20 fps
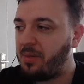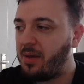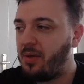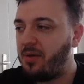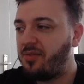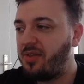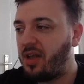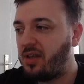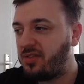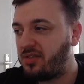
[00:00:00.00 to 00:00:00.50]

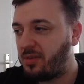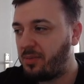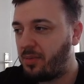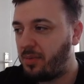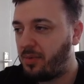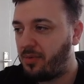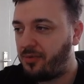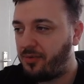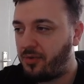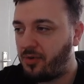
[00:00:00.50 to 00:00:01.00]
with the
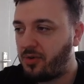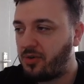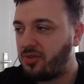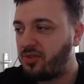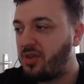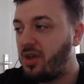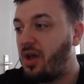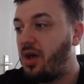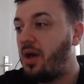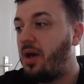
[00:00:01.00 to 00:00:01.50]
Unstoppable Force,
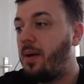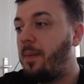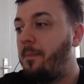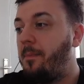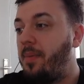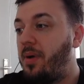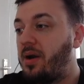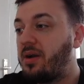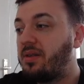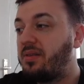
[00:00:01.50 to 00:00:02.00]

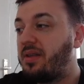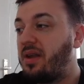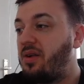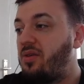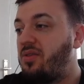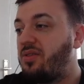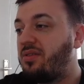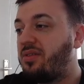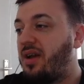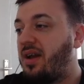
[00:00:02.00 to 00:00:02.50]
but there
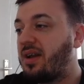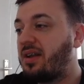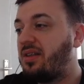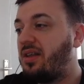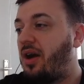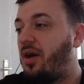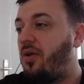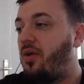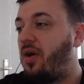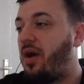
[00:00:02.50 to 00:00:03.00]
is like
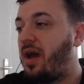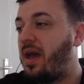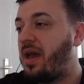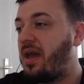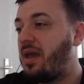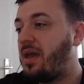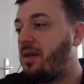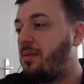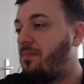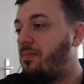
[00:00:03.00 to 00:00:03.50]
now
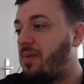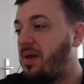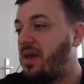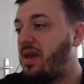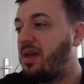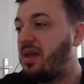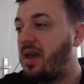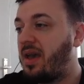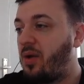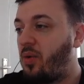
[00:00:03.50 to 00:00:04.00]
a
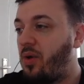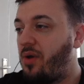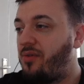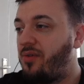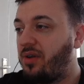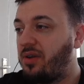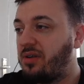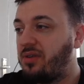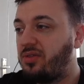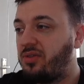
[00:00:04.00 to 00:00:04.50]
big
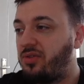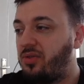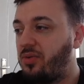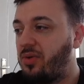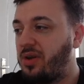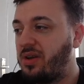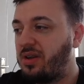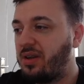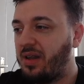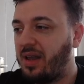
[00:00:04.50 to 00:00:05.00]
equivalent to
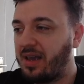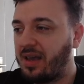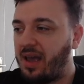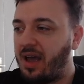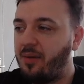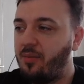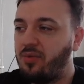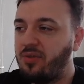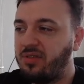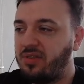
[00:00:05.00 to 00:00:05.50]
it, like I
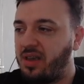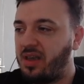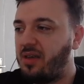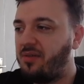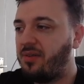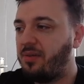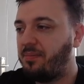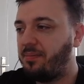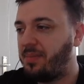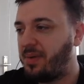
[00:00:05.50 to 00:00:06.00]
would say
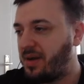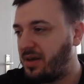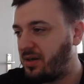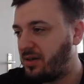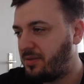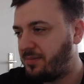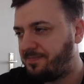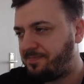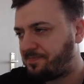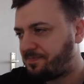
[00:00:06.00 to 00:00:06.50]
even
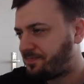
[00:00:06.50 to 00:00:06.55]
better,